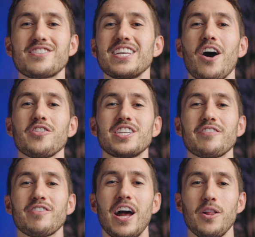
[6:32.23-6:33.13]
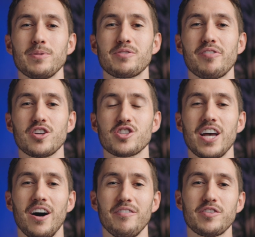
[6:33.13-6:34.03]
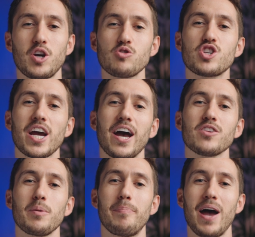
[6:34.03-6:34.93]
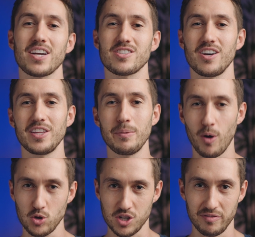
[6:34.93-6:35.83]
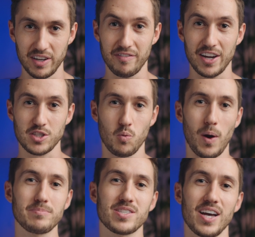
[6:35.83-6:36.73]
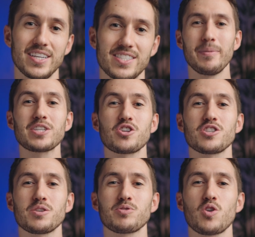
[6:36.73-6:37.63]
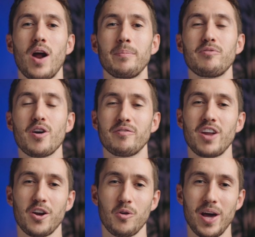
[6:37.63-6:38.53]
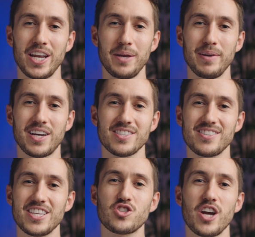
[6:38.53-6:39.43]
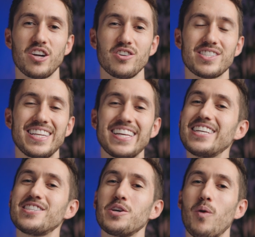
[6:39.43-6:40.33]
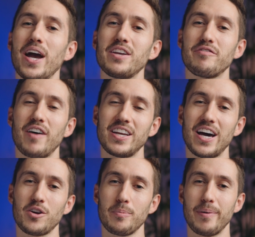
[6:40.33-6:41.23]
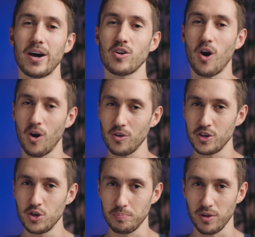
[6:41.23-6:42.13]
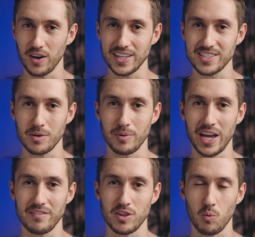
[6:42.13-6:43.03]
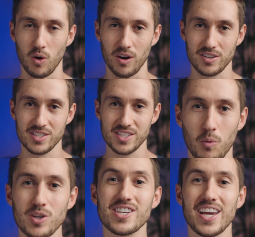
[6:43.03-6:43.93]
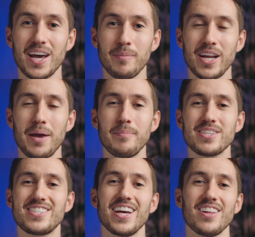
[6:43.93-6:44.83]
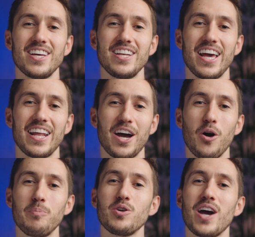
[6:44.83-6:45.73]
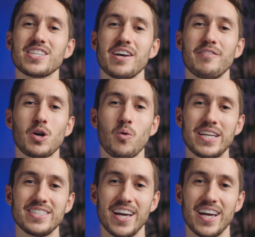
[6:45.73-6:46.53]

see all the different elements for yourself, go check out the packs on the Motion VFX website. Make sure to subscribe if you have not already because this channel is an easy way to find out about all the new plugins that we have in the works. Once again, my name is Dylan and I hope you guys have a great